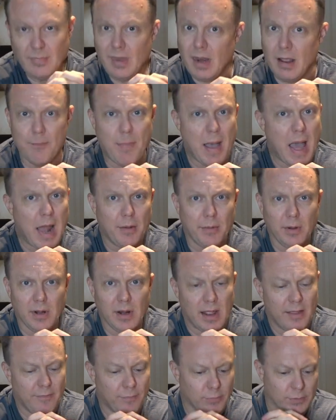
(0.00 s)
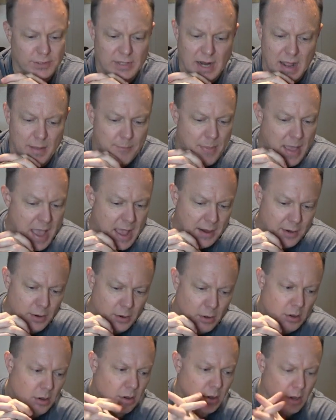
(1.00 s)
Battery life was not bad at
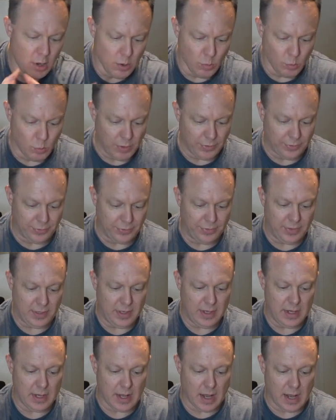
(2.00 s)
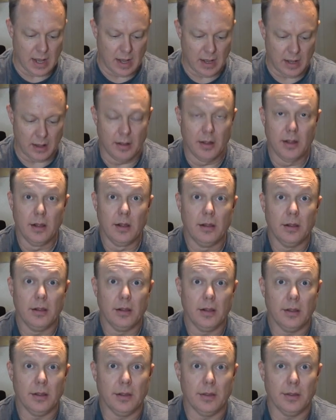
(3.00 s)
all with the
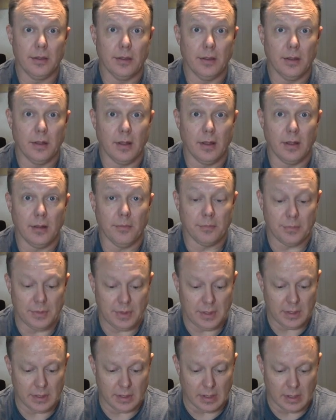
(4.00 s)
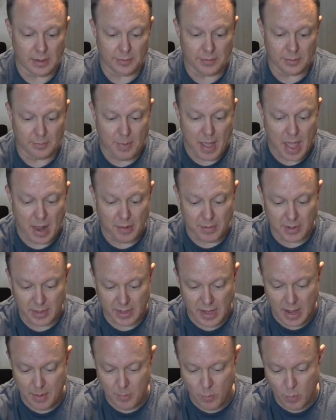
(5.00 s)
battery that
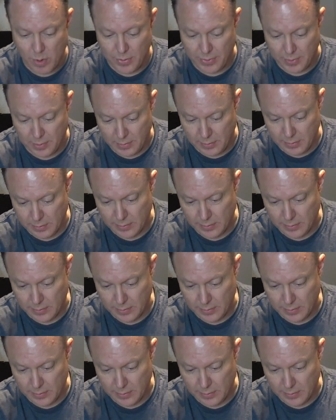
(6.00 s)
came with it.